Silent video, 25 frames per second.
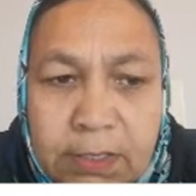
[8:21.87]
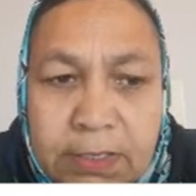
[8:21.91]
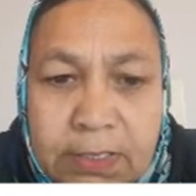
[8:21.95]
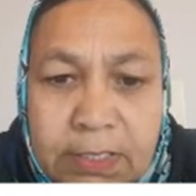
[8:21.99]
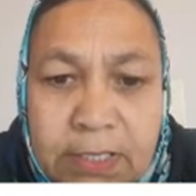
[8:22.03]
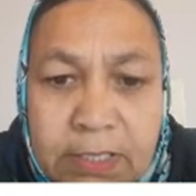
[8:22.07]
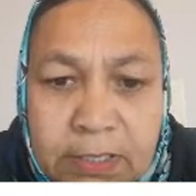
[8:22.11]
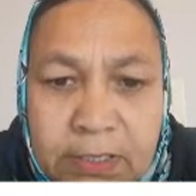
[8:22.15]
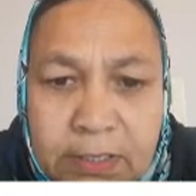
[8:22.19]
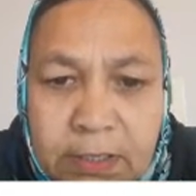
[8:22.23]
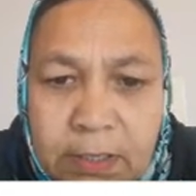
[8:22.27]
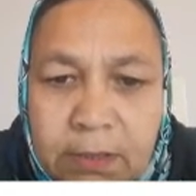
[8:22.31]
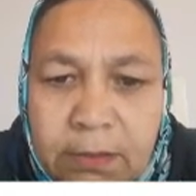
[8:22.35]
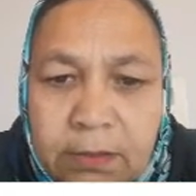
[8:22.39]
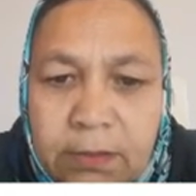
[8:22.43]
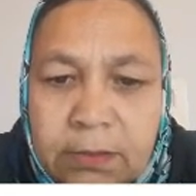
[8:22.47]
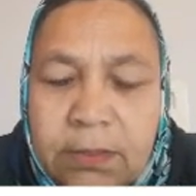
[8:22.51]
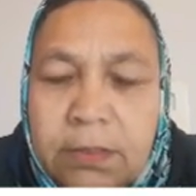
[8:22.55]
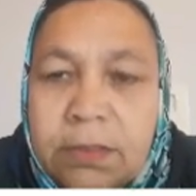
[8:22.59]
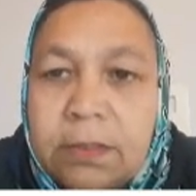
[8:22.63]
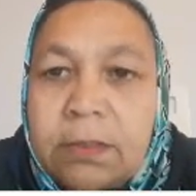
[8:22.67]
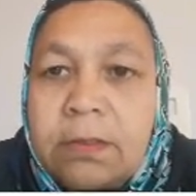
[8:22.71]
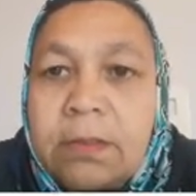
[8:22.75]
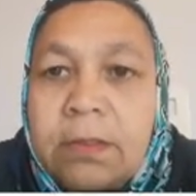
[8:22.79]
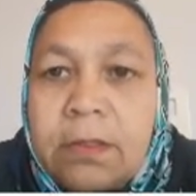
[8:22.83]

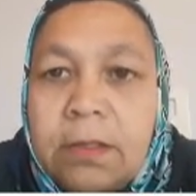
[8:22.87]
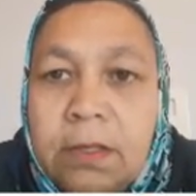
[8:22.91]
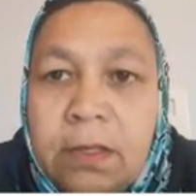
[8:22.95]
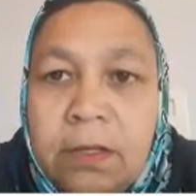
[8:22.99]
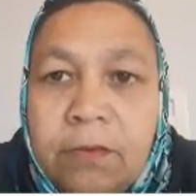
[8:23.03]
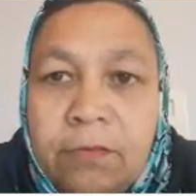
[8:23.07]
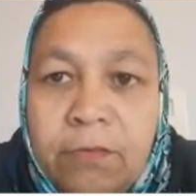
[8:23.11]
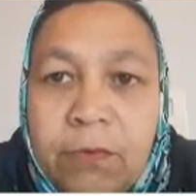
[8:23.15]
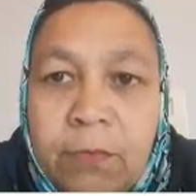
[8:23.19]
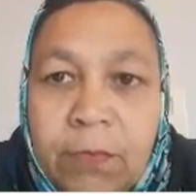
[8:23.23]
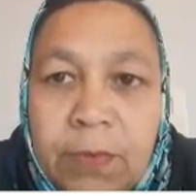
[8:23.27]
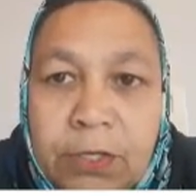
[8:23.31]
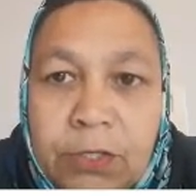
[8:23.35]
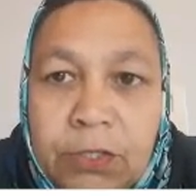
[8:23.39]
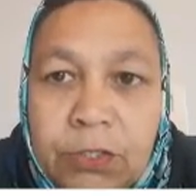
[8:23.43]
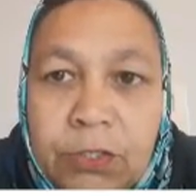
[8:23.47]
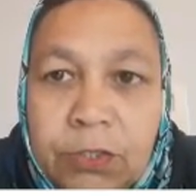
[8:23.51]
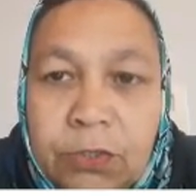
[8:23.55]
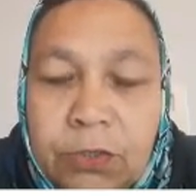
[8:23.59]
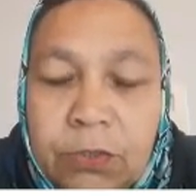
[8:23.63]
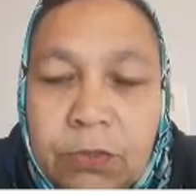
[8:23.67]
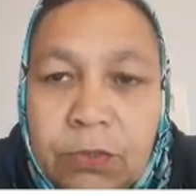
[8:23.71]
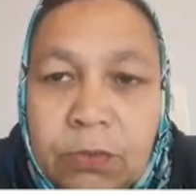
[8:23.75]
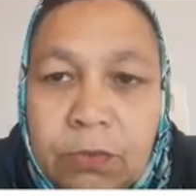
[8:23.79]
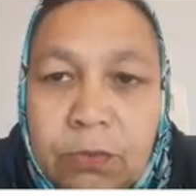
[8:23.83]
detailed
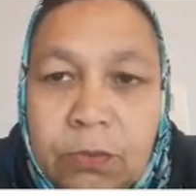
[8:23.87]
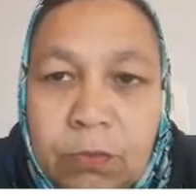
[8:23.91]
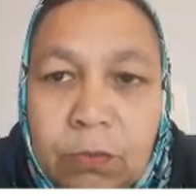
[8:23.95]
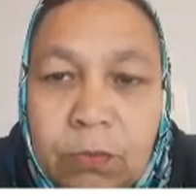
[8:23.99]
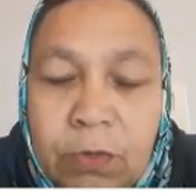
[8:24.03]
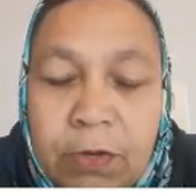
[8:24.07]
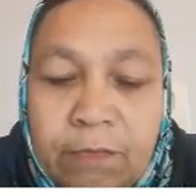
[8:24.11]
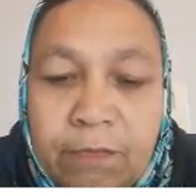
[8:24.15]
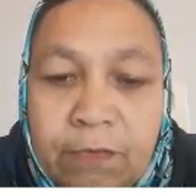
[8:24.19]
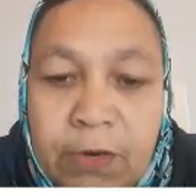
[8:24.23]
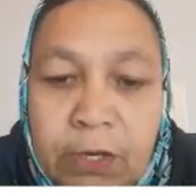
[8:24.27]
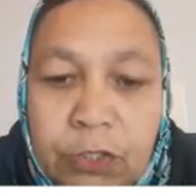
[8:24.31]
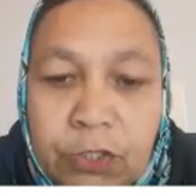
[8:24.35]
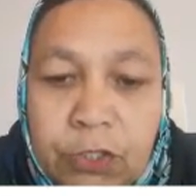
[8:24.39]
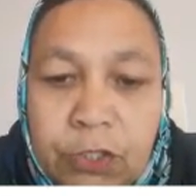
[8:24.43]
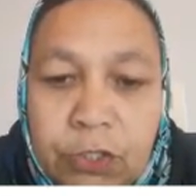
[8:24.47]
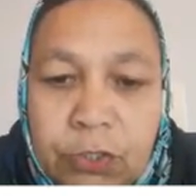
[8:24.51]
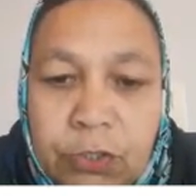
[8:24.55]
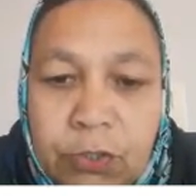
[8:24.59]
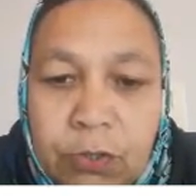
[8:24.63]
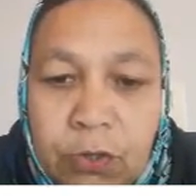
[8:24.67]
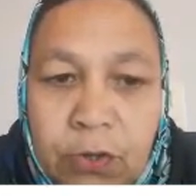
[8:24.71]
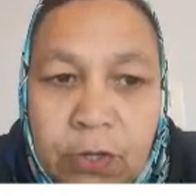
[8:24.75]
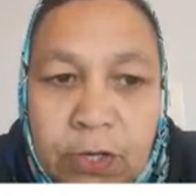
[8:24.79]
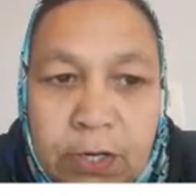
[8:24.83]
information or
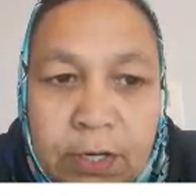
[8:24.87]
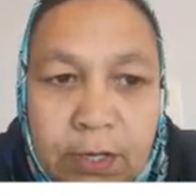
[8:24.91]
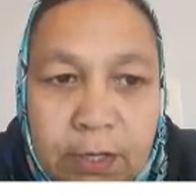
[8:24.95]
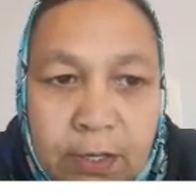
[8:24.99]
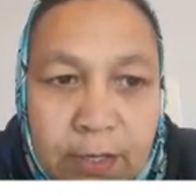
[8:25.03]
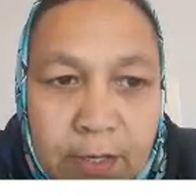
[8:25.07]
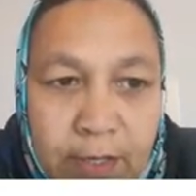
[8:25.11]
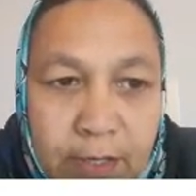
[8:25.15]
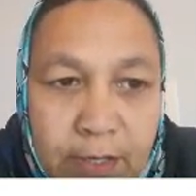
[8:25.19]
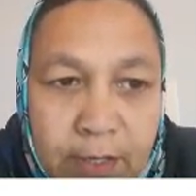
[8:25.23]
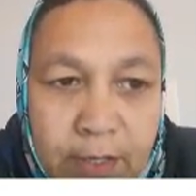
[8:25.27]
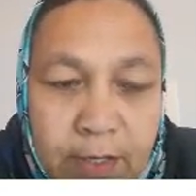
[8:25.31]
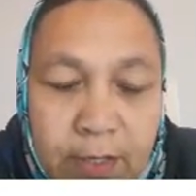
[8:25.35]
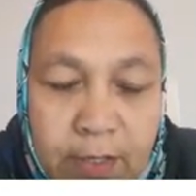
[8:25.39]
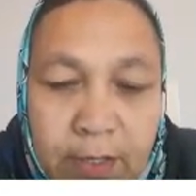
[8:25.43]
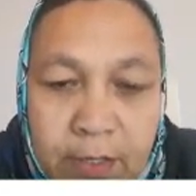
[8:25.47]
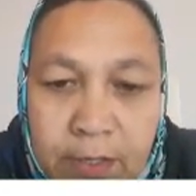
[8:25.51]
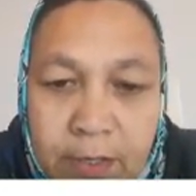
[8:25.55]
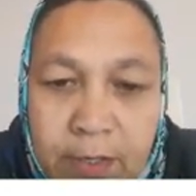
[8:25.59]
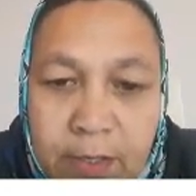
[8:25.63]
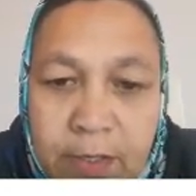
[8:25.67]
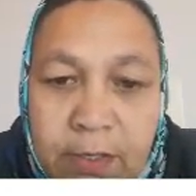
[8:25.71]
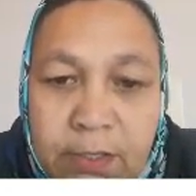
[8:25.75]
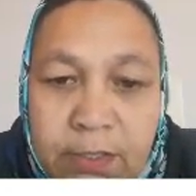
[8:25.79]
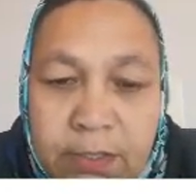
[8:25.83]
reflection on
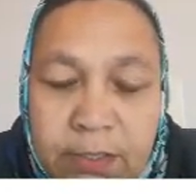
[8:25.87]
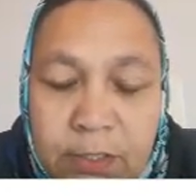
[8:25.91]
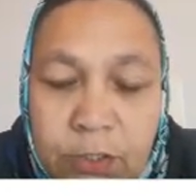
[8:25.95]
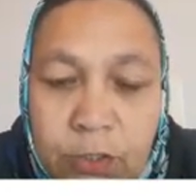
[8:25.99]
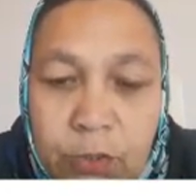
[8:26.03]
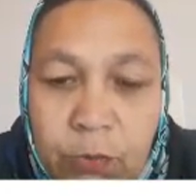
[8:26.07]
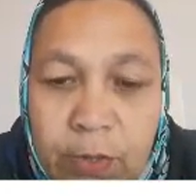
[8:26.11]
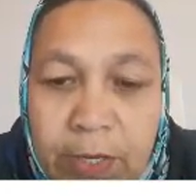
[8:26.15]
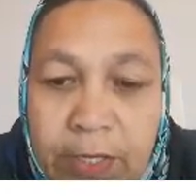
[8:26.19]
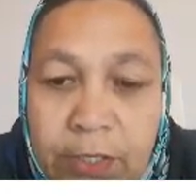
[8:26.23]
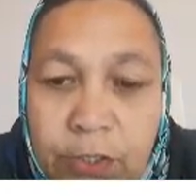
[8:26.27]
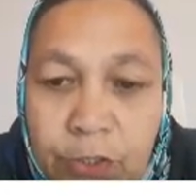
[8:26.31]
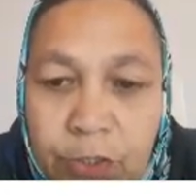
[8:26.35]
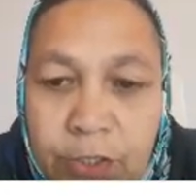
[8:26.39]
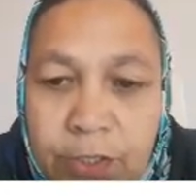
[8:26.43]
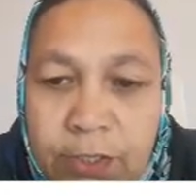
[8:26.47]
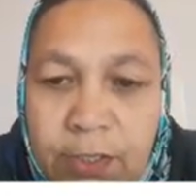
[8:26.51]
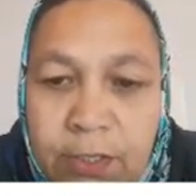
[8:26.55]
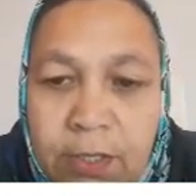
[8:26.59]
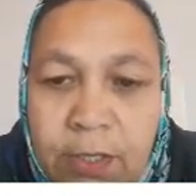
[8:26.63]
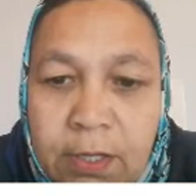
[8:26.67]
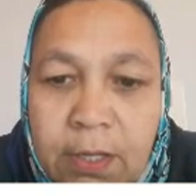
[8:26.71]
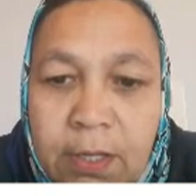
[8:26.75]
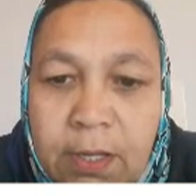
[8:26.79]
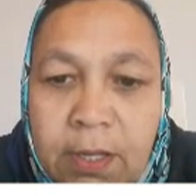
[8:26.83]
her
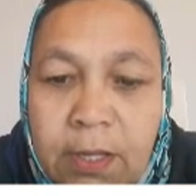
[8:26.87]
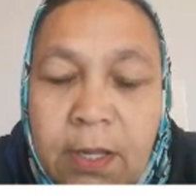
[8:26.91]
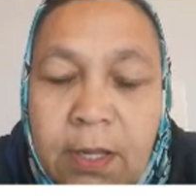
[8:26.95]
situation,